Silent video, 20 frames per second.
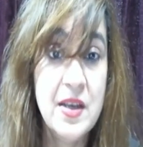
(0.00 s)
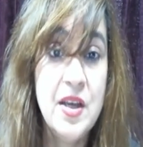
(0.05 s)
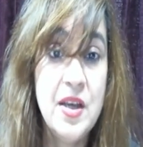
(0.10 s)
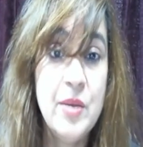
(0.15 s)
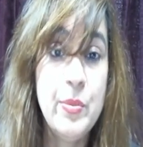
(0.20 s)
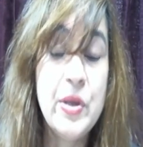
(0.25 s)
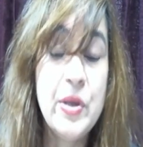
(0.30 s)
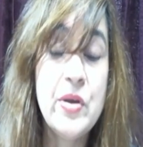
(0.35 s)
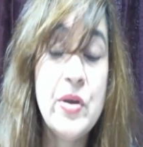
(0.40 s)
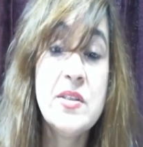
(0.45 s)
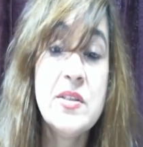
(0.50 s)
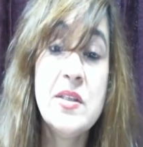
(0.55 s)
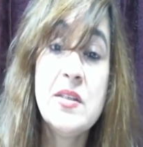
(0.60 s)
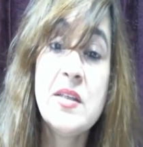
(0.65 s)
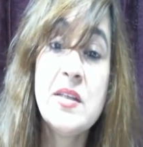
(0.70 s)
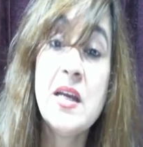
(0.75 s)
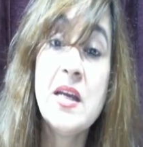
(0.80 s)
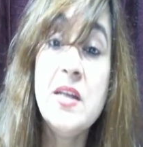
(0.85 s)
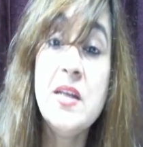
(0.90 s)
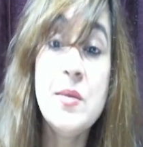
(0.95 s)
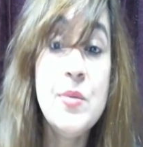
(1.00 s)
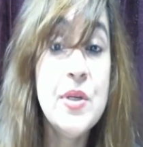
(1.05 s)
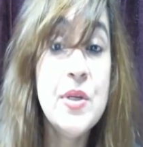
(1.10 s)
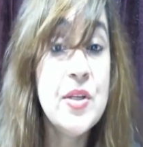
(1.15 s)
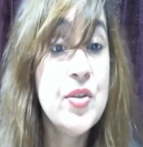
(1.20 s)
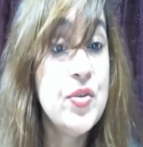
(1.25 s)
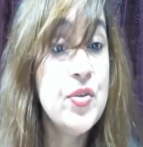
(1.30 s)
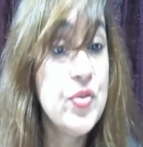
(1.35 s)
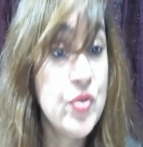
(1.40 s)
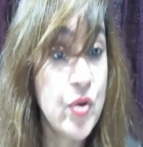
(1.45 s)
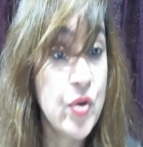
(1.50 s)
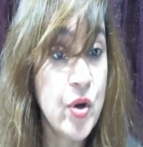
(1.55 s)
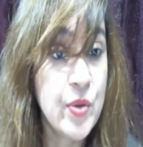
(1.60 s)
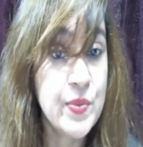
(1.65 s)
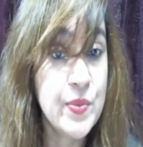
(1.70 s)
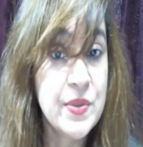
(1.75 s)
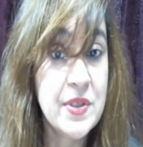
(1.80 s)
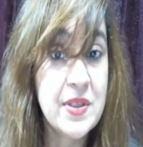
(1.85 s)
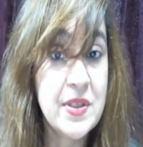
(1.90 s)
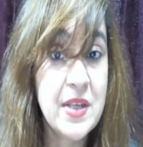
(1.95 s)
because this can diminish
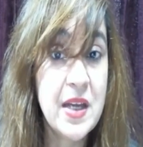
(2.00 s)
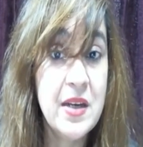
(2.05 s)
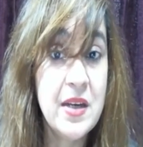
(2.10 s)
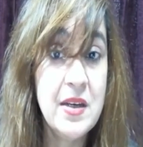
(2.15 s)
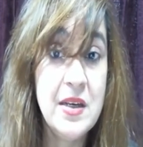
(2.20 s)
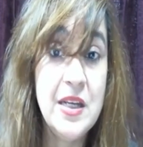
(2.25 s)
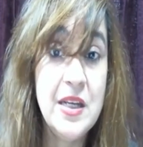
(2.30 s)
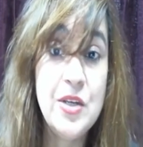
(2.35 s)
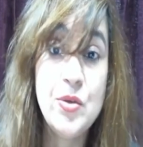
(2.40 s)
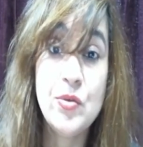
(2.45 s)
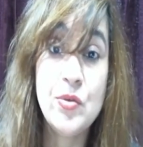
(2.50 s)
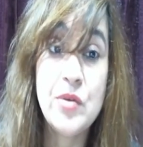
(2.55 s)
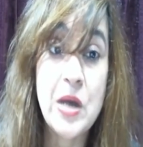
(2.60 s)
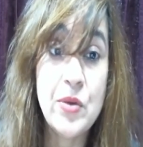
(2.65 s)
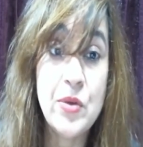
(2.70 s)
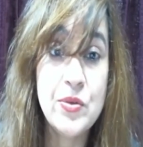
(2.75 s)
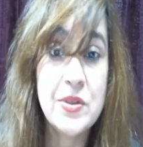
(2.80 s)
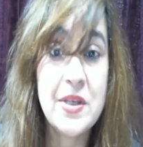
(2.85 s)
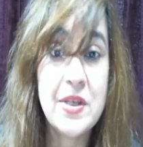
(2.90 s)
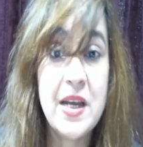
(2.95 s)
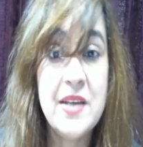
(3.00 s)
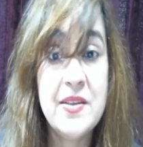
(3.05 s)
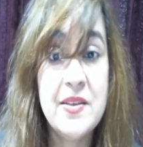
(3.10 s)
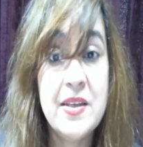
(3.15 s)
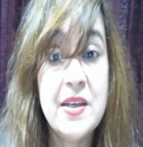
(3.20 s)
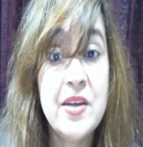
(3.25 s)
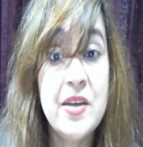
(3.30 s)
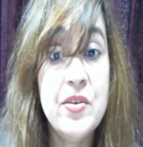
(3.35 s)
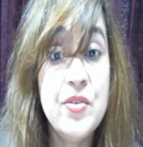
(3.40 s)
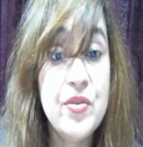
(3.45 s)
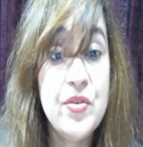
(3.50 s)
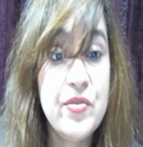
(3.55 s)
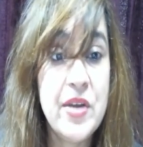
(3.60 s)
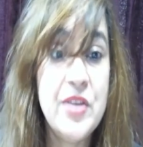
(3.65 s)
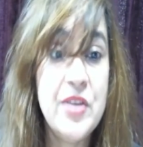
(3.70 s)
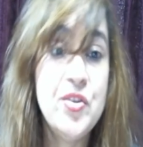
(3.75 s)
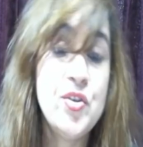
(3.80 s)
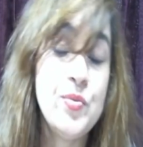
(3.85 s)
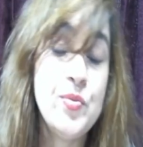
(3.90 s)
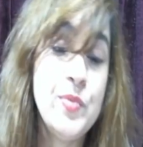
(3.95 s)
jobs, this can lead to downsizing and
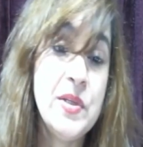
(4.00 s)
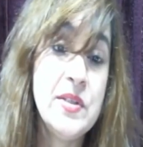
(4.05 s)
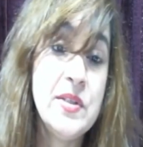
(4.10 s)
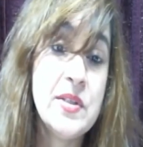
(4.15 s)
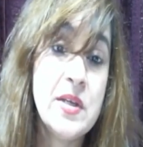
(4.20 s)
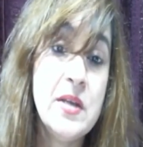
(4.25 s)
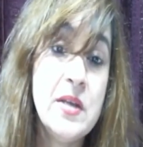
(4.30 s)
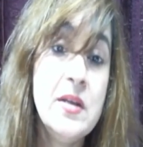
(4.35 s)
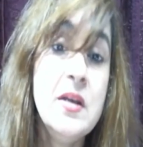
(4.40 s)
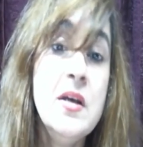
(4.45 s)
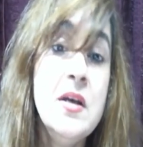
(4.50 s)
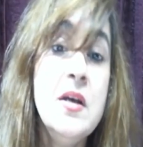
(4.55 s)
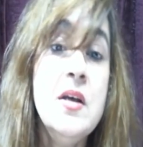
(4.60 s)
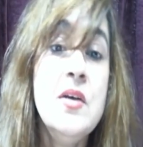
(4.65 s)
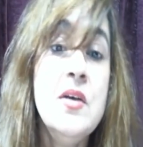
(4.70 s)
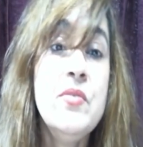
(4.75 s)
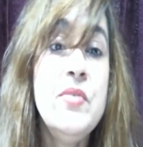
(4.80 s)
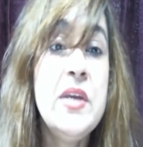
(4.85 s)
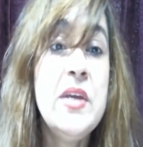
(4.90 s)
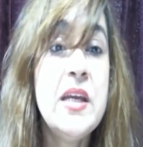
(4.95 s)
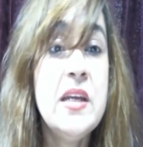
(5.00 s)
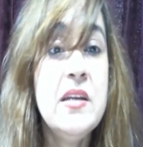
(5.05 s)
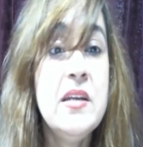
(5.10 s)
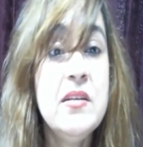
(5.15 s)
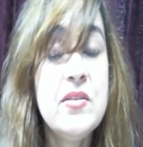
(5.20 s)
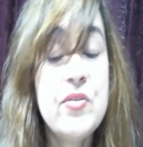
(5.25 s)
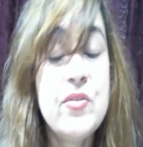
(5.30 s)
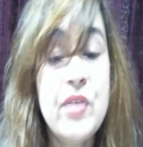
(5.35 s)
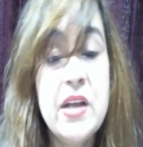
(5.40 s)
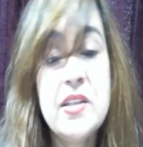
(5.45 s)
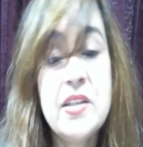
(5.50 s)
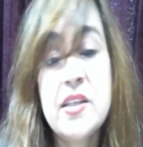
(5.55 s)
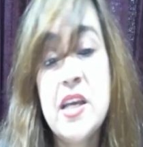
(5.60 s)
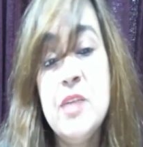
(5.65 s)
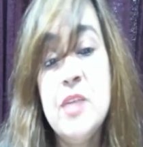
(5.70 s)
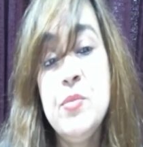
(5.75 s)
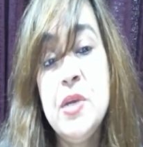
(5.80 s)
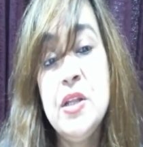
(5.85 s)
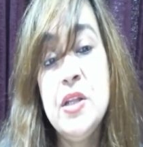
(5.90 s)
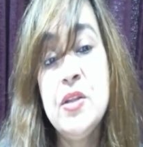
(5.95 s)
retrenchments, and threats
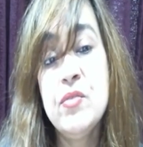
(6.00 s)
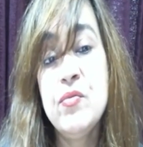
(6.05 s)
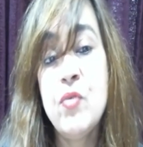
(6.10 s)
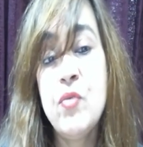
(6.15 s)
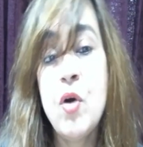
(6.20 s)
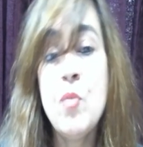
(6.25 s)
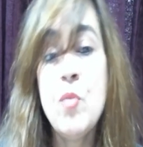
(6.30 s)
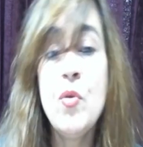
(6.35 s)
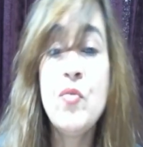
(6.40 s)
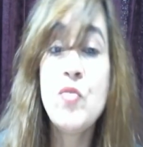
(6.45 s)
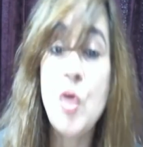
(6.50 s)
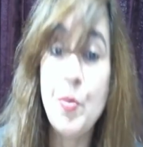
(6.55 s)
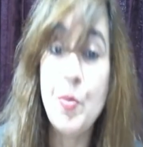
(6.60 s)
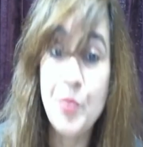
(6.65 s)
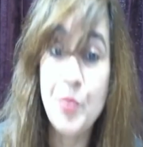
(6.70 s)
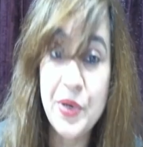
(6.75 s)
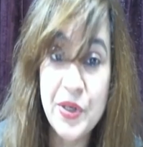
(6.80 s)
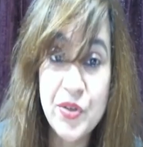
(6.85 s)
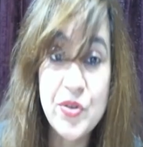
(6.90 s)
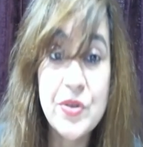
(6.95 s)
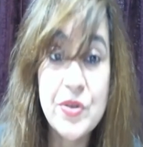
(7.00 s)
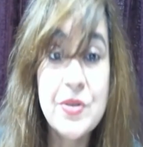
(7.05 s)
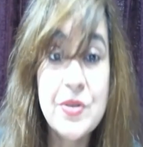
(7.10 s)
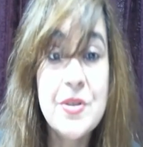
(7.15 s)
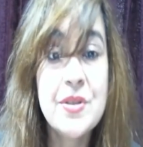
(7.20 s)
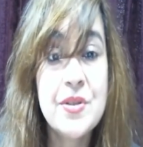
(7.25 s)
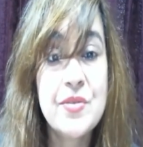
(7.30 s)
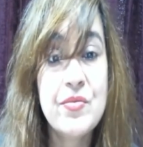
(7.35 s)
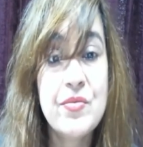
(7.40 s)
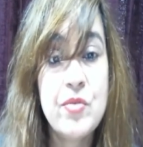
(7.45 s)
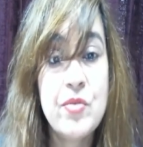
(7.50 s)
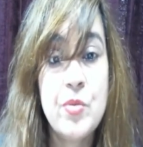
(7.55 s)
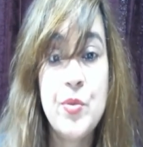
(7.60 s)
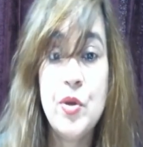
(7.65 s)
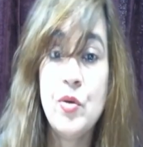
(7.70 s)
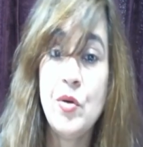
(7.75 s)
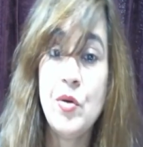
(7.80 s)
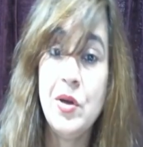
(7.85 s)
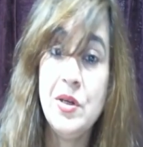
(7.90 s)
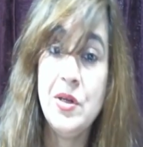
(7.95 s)
can be in the form of competitions from
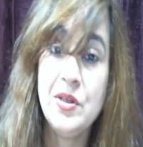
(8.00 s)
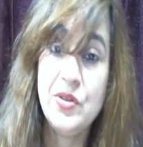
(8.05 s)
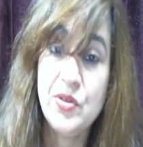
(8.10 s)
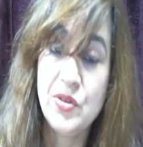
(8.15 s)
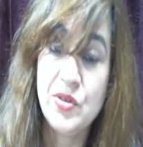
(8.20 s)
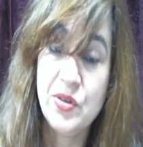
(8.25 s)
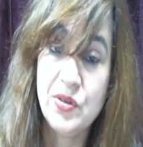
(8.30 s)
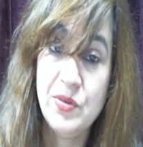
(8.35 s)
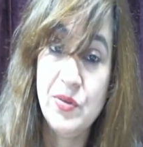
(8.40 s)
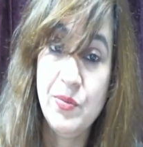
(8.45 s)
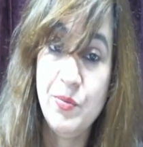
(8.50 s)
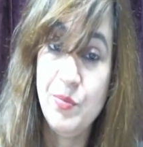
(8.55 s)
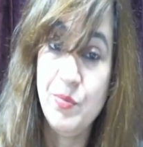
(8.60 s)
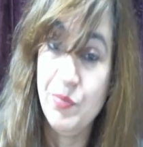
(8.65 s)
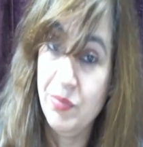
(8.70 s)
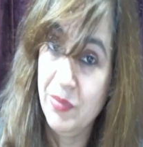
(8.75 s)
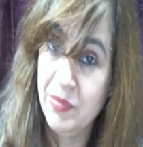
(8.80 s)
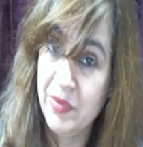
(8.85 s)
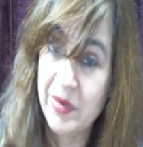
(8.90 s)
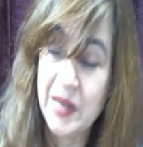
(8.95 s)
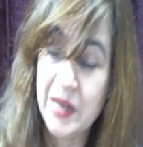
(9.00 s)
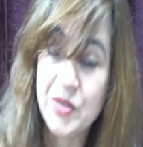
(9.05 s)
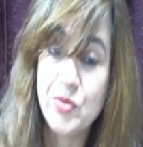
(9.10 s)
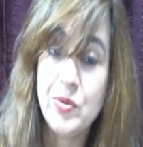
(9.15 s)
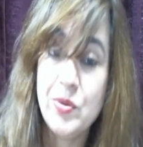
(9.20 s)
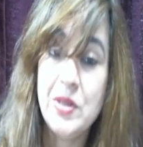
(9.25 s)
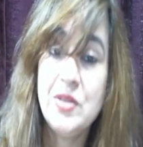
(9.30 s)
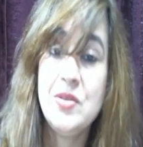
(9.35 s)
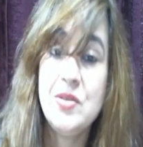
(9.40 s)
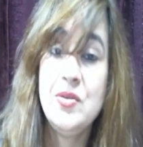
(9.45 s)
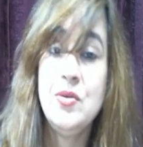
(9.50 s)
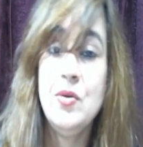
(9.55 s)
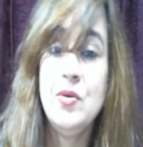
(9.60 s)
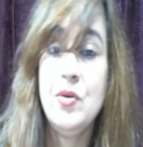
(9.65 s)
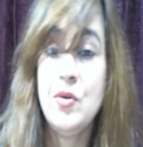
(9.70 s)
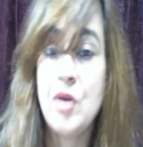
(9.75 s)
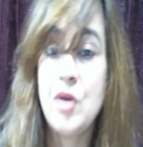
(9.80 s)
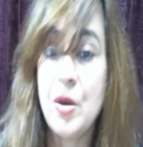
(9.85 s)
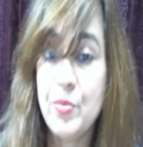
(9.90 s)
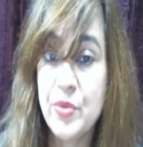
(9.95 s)
your college graduates,
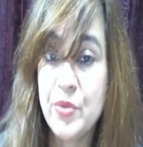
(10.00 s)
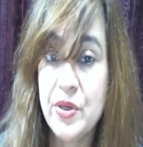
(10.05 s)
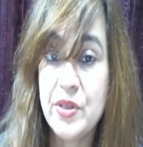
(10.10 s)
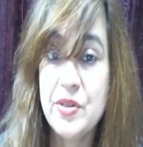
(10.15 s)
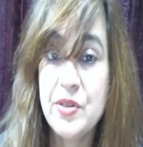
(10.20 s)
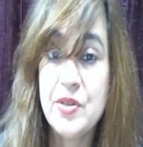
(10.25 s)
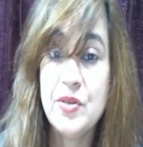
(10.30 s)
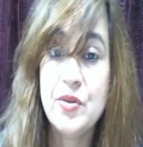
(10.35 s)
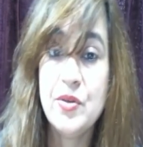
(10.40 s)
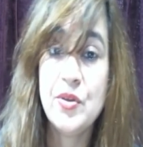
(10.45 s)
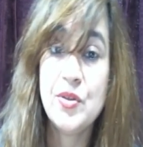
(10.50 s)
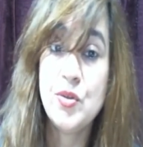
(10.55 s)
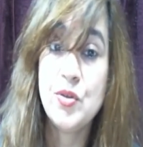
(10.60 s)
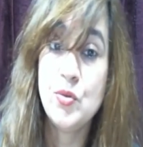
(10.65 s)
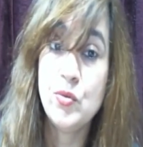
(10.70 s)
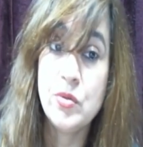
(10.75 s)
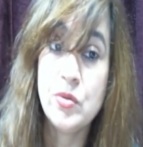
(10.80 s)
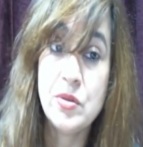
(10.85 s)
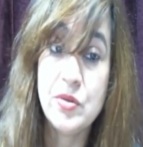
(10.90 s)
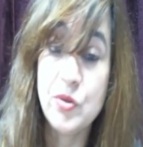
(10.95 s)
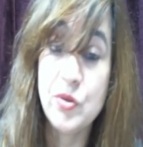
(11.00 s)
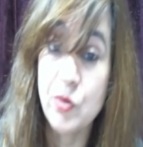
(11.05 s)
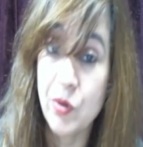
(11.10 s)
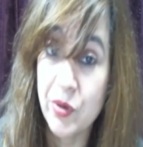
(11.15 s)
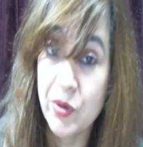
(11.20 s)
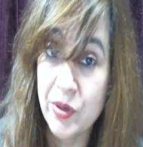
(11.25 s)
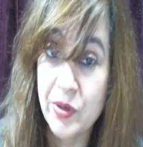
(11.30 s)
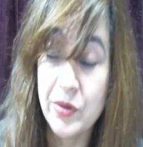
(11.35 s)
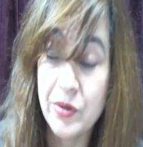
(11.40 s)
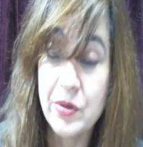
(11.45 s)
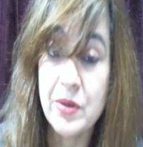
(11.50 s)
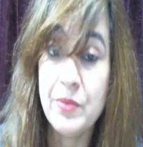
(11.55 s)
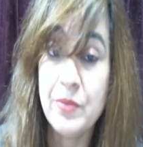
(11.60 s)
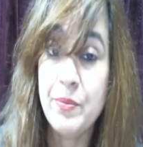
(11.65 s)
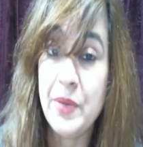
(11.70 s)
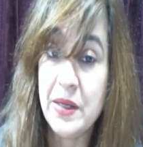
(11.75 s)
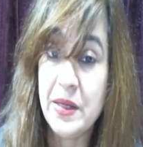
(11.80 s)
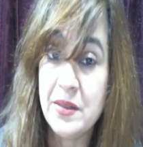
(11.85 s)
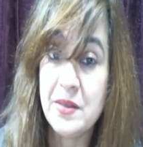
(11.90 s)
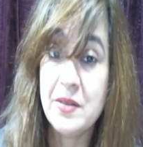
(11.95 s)
your comrades, your student, your
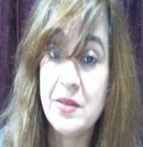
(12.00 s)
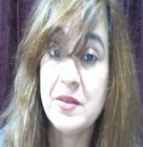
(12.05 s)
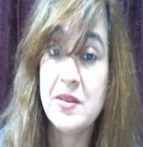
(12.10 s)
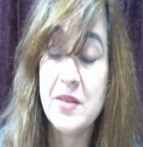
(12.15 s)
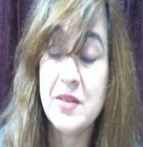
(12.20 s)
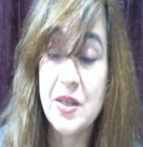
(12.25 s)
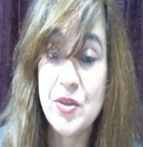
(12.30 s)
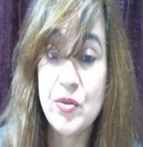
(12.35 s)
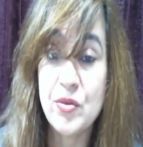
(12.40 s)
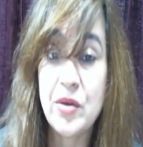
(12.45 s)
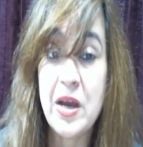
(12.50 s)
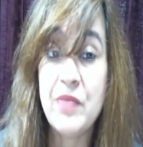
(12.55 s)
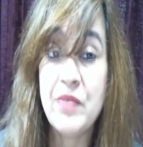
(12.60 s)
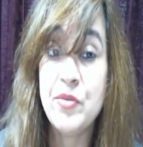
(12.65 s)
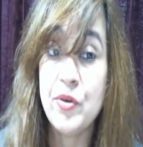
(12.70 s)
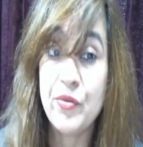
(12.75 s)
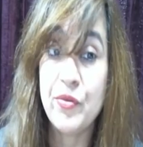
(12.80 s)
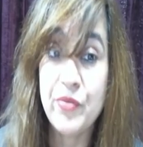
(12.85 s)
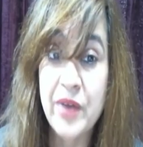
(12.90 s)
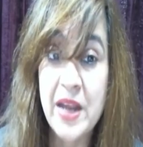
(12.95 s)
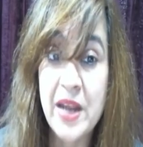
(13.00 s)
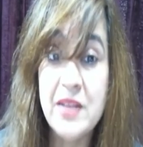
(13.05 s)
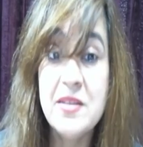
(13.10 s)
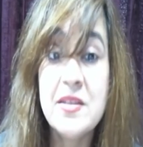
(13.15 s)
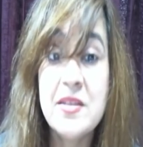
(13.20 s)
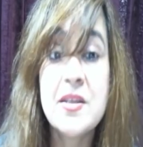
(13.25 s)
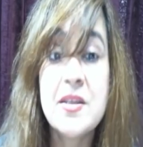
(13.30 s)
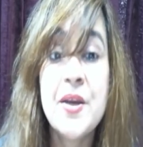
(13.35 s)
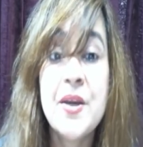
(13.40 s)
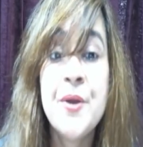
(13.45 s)
competitors that you have, your friends,